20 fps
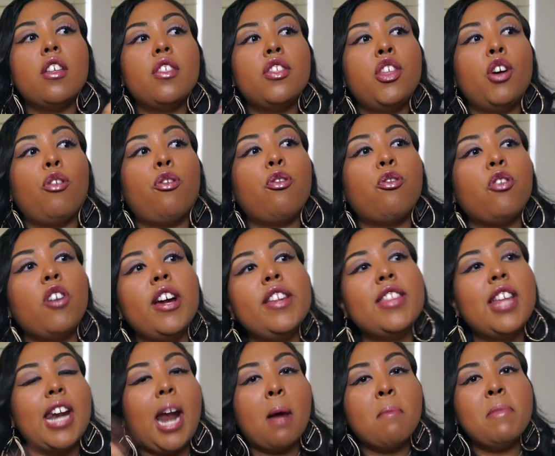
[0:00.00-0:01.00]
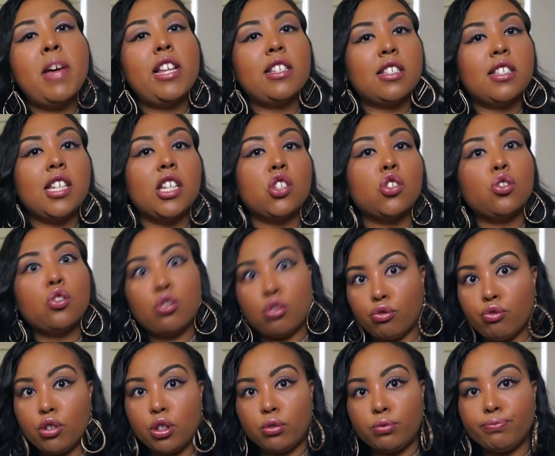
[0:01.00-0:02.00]
the friend that I met sis
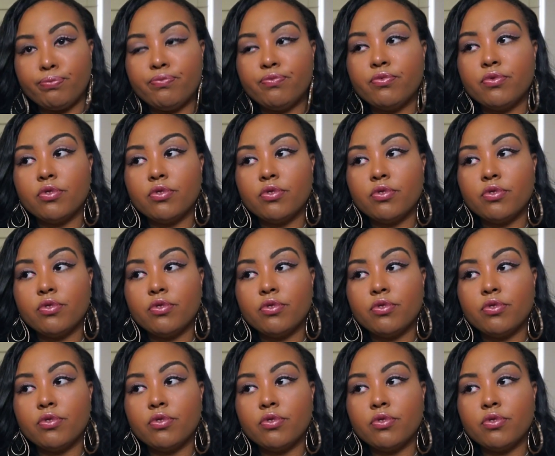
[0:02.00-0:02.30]
through.